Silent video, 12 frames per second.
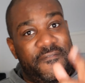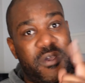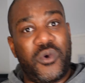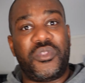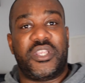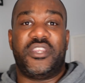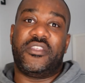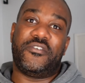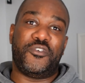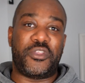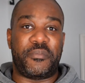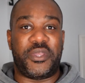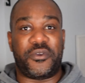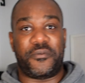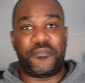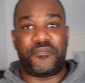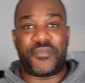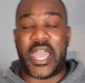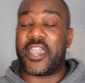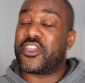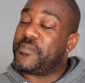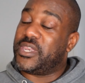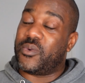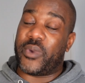Foden through the middle. That
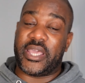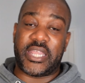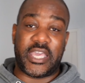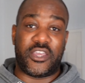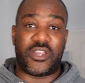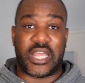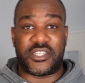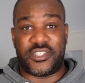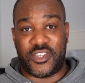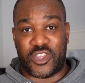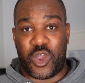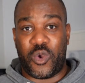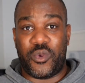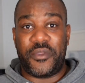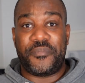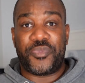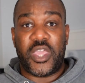could be the way they could actually go,